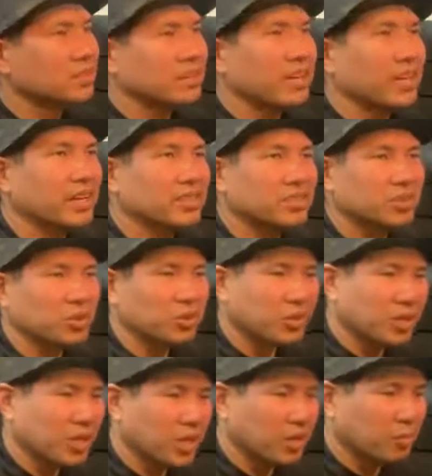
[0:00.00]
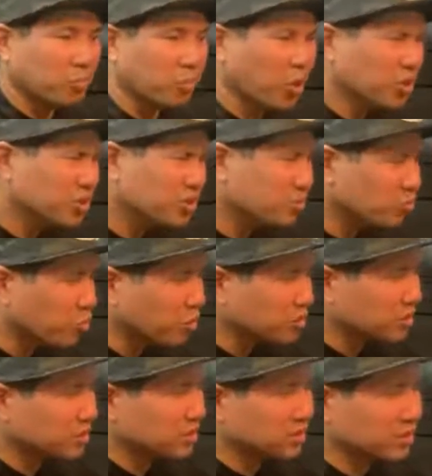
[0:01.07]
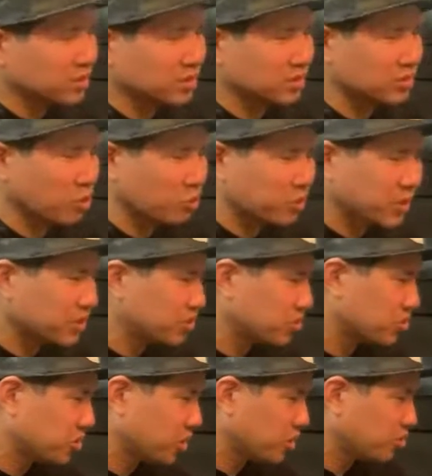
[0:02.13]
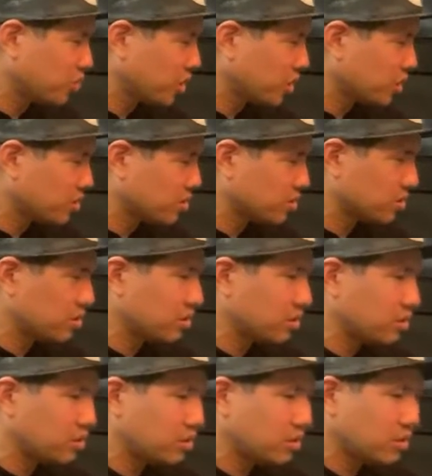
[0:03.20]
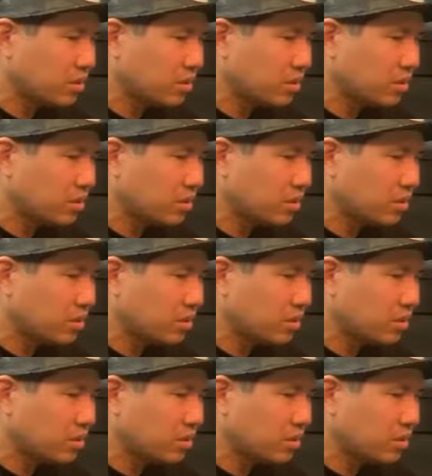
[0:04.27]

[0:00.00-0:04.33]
Yeah, so most slow pitch jigging rods, they're